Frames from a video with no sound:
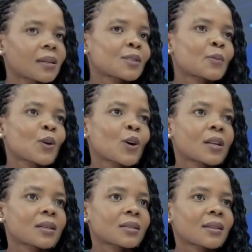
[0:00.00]
be
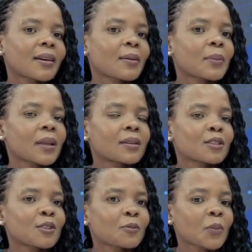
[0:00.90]
honest. There are
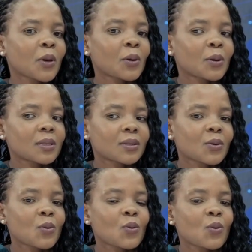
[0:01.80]
plenty of parents
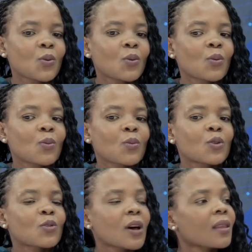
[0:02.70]
who
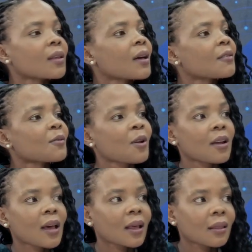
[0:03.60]
would rather have not
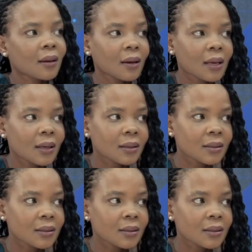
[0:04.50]
had their kids.